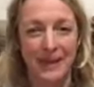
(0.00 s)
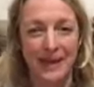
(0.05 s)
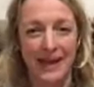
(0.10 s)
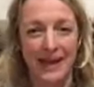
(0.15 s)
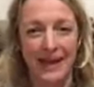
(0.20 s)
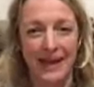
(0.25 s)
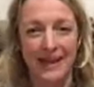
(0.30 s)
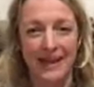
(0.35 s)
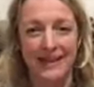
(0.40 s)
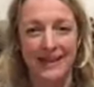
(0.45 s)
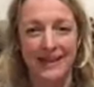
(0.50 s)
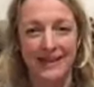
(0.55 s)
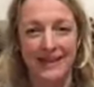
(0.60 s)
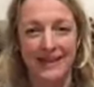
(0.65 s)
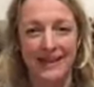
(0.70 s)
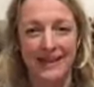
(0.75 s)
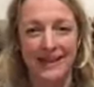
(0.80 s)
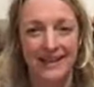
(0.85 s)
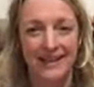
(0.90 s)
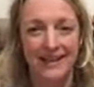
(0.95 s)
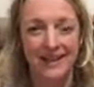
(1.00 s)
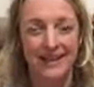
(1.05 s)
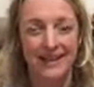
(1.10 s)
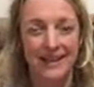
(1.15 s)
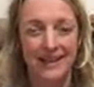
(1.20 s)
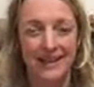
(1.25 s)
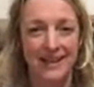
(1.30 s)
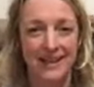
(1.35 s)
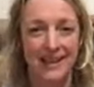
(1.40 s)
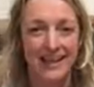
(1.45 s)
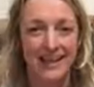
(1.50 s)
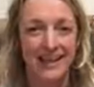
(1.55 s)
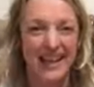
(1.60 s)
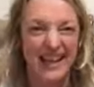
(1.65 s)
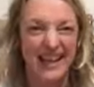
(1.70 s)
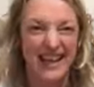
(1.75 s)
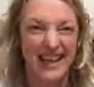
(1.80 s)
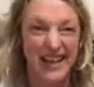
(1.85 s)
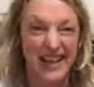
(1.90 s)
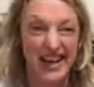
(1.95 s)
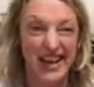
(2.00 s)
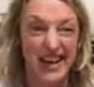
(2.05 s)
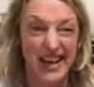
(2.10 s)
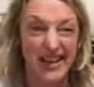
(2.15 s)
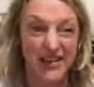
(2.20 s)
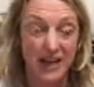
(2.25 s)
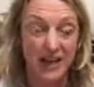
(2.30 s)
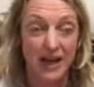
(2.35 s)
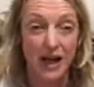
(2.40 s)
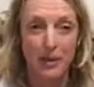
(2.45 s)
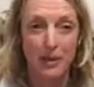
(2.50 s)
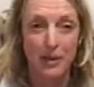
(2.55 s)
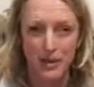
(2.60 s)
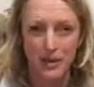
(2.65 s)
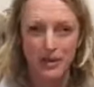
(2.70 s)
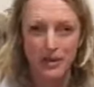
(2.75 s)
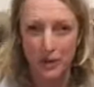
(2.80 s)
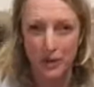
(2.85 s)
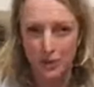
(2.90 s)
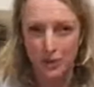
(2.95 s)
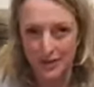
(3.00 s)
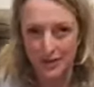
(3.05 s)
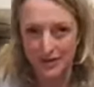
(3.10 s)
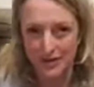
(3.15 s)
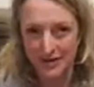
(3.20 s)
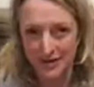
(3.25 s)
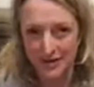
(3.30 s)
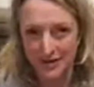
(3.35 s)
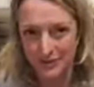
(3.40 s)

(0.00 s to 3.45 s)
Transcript: Okay. You have a couple of options.